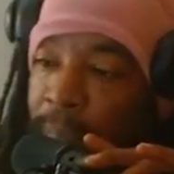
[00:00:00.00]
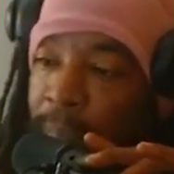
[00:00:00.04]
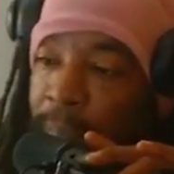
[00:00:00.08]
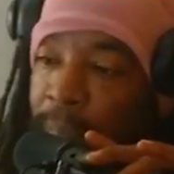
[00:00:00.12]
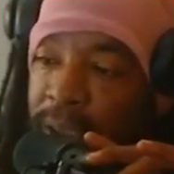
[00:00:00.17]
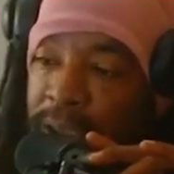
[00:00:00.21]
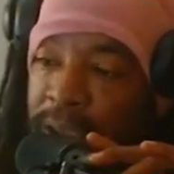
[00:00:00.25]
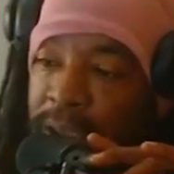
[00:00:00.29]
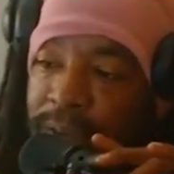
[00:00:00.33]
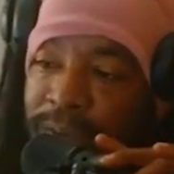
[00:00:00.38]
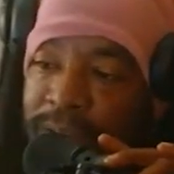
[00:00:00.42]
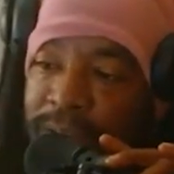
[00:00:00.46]

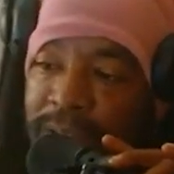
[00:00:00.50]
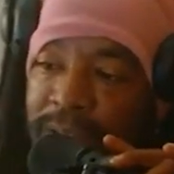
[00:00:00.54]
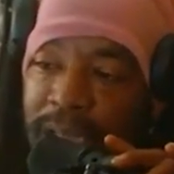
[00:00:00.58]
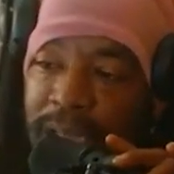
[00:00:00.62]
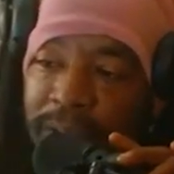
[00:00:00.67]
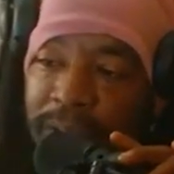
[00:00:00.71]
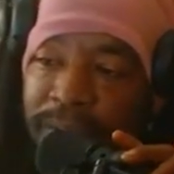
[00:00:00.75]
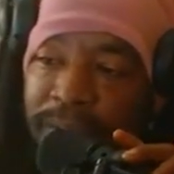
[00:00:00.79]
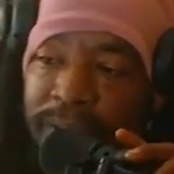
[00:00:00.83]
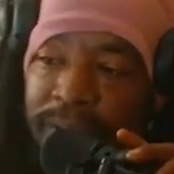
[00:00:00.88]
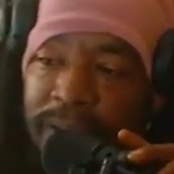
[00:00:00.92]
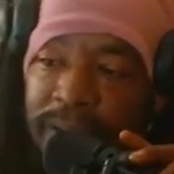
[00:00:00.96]
Blaze
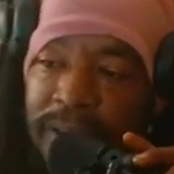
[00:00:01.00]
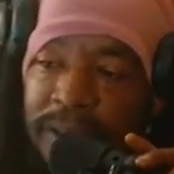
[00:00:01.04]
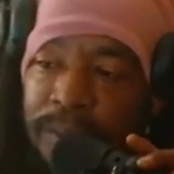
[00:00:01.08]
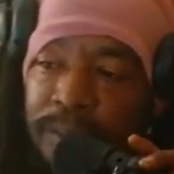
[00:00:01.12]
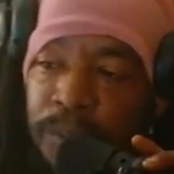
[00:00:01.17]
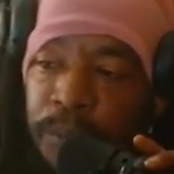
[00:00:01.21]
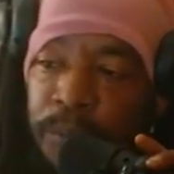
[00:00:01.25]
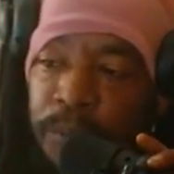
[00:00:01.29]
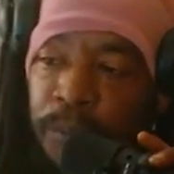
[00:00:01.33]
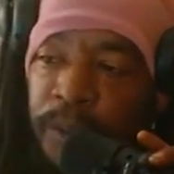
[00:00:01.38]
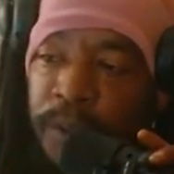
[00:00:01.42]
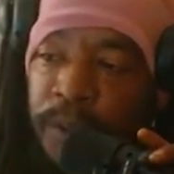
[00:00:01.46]
Vistopheles
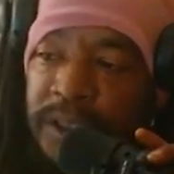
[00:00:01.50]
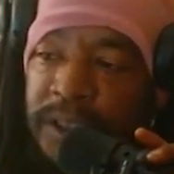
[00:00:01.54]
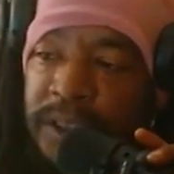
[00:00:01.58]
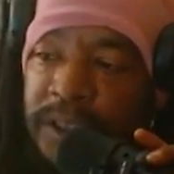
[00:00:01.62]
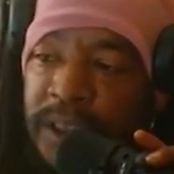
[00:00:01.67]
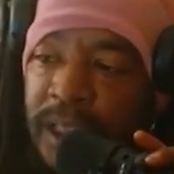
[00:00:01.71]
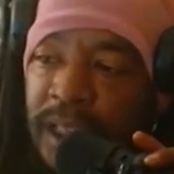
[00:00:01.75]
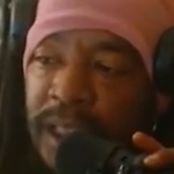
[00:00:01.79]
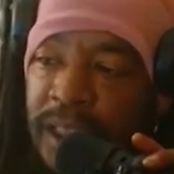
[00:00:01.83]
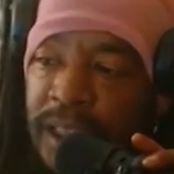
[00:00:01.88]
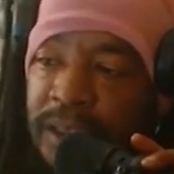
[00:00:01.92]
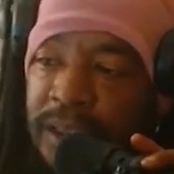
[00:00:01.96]
was
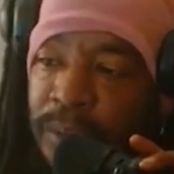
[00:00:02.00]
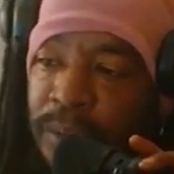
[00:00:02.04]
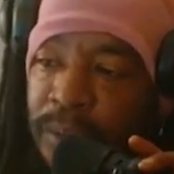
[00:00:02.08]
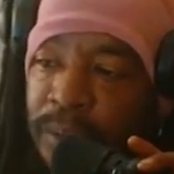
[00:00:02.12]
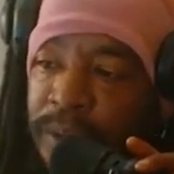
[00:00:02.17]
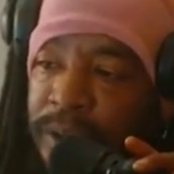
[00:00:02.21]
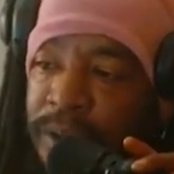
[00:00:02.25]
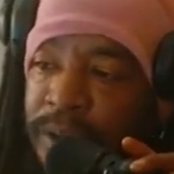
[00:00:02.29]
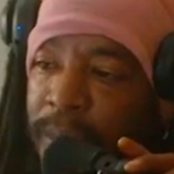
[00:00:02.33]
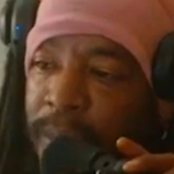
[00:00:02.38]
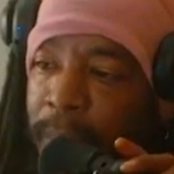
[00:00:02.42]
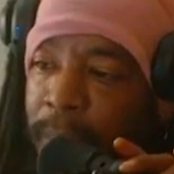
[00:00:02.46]
reassigned to a
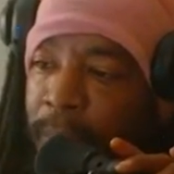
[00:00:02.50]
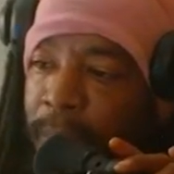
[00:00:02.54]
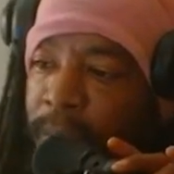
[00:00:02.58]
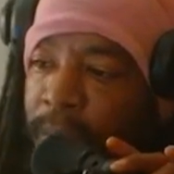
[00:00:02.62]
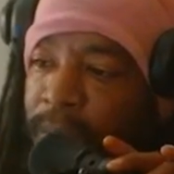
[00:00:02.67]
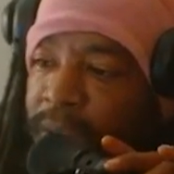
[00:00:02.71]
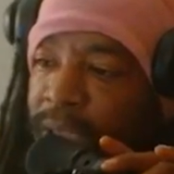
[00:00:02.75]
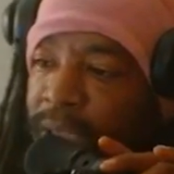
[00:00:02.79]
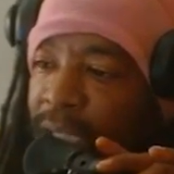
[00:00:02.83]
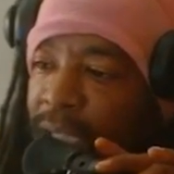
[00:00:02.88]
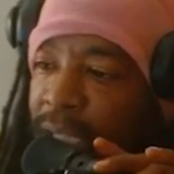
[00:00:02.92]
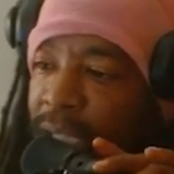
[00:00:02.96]
simpler
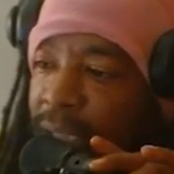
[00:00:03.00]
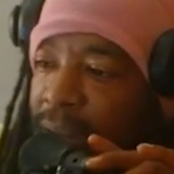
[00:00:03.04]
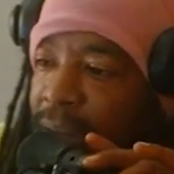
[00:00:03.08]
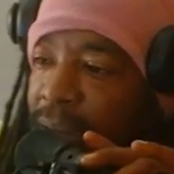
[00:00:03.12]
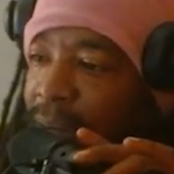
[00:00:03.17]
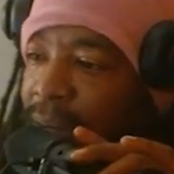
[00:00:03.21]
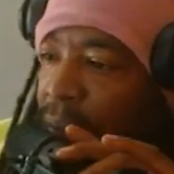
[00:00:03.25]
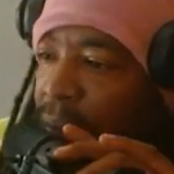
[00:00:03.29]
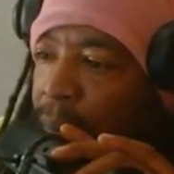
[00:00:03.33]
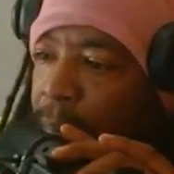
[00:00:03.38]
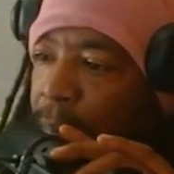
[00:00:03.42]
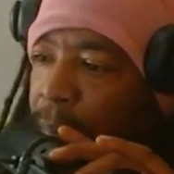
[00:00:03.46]

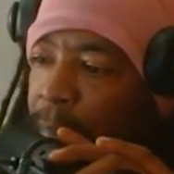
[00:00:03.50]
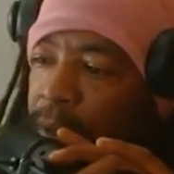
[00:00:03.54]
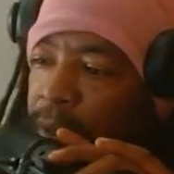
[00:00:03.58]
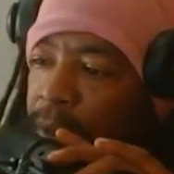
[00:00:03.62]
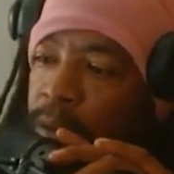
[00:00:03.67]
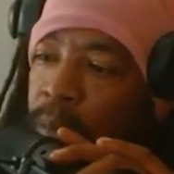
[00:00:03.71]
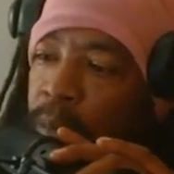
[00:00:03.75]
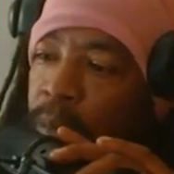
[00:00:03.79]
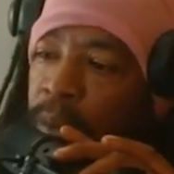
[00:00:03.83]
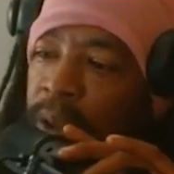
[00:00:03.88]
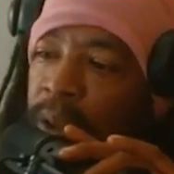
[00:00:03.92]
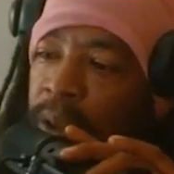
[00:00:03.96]
task.
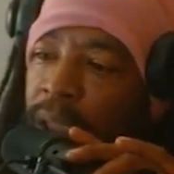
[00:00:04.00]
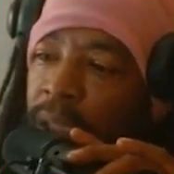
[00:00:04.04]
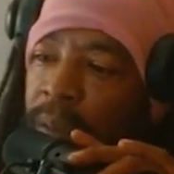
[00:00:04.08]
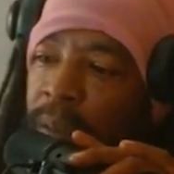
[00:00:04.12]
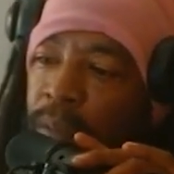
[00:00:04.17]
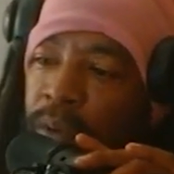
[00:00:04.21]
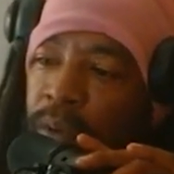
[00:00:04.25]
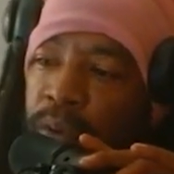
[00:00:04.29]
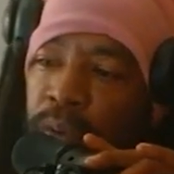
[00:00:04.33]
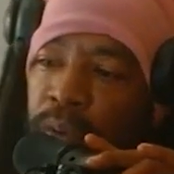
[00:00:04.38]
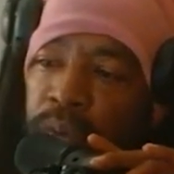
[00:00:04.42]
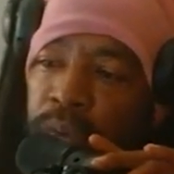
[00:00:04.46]
Messing with cable
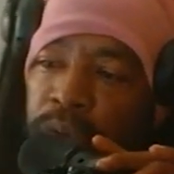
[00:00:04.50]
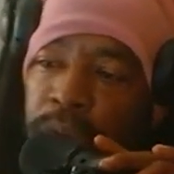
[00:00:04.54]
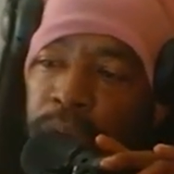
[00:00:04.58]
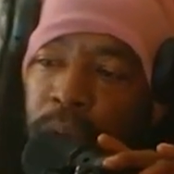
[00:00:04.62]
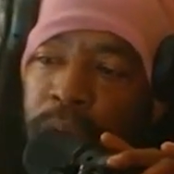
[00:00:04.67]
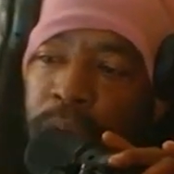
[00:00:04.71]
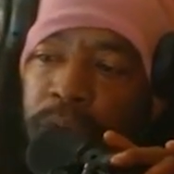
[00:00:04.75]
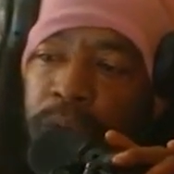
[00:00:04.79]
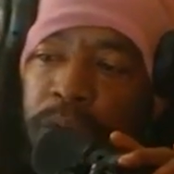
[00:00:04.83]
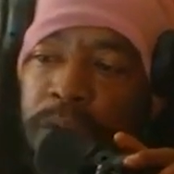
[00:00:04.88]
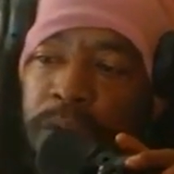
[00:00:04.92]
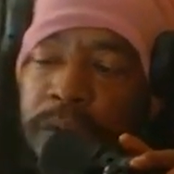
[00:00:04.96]
news
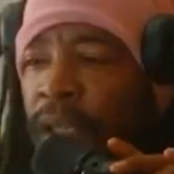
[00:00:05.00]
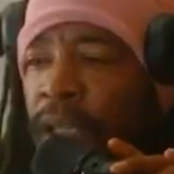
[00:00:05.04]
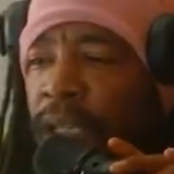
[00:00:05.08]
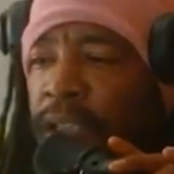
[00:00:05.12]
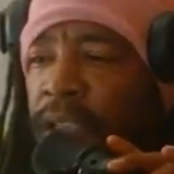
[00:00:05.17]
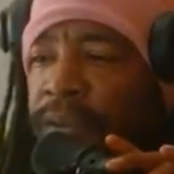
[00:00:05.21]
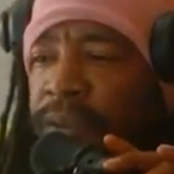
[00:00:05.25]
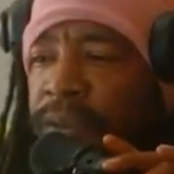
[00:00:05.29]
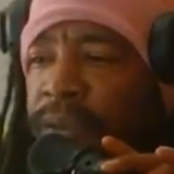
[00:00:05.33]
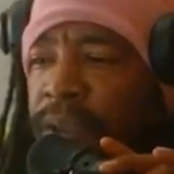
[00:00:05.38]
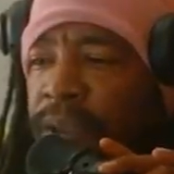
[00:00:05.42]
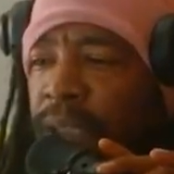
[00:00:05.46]
hosts.
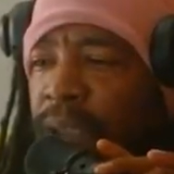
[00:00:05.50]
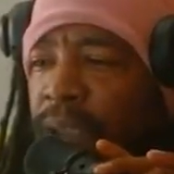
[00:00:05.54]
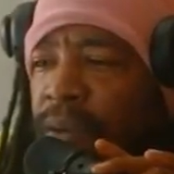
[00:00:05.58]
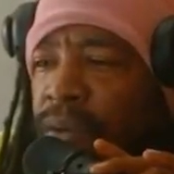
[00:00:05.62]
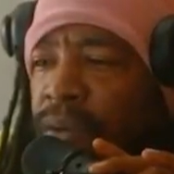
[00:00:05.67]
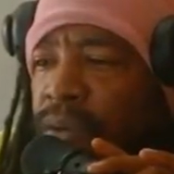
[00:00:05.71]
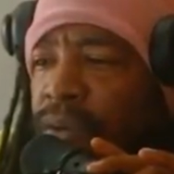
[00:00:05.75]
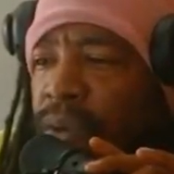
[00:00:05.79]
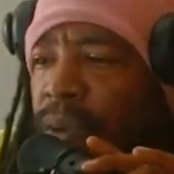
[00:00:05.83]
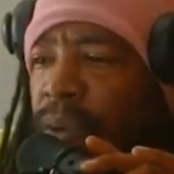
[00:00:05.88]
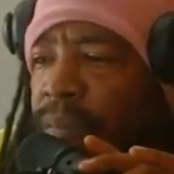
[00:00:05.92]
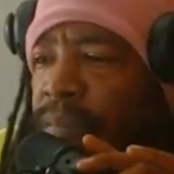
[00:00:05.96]
As for Donald
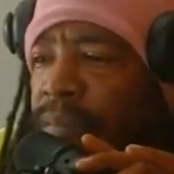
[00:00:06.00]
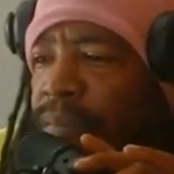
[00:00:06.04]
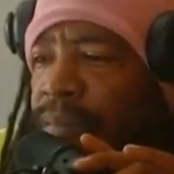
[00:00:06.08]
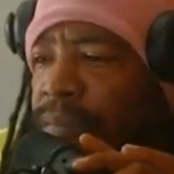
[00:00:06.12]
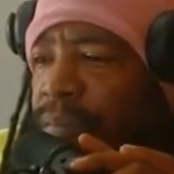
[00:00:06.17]
Trump,